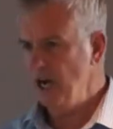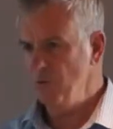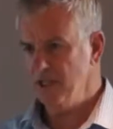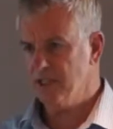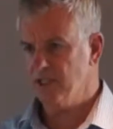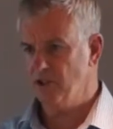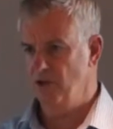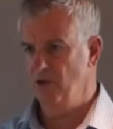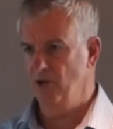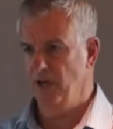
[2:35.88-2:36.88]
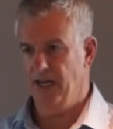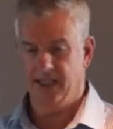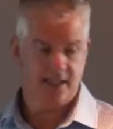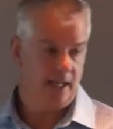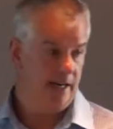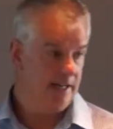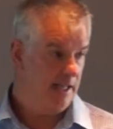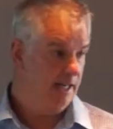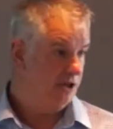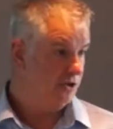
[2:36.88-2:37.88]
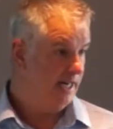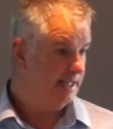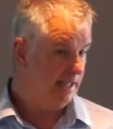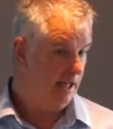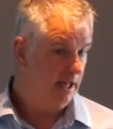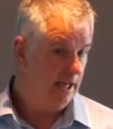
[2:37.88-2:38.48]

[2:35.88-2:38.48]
was to sell it in a trade sale.